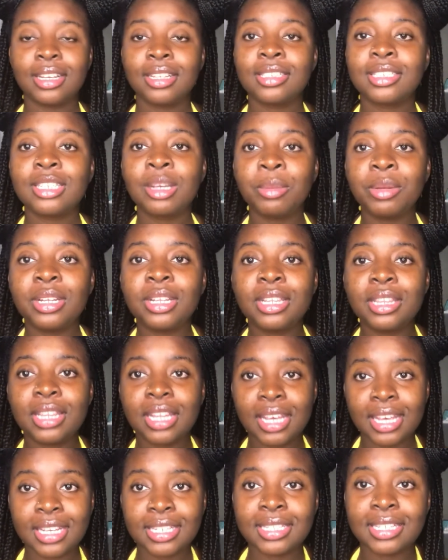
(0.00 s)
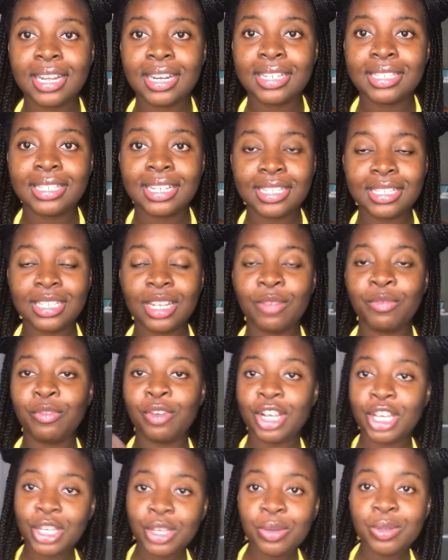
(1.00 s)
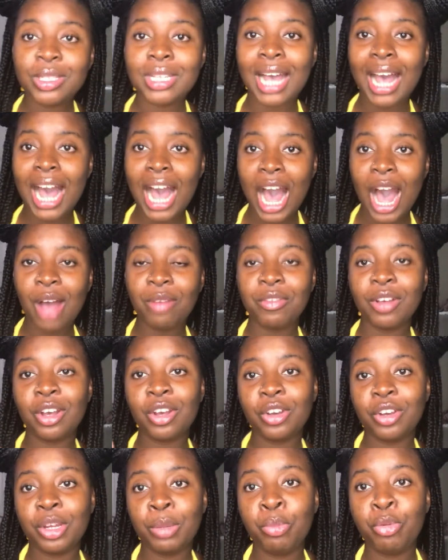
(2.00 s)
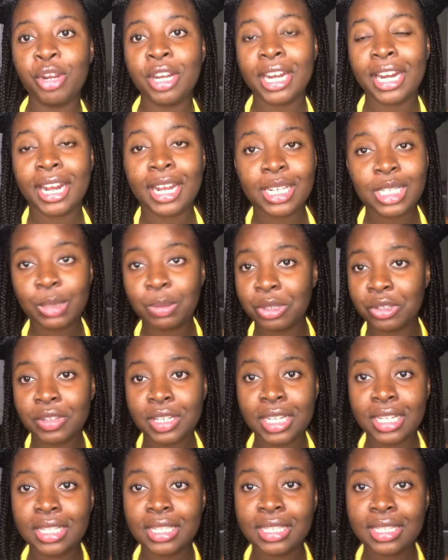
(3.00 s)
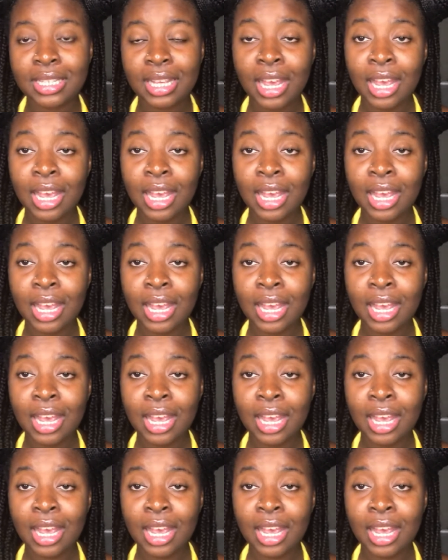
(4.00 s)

Some of the things that is necessary for you to have a good braiding experience.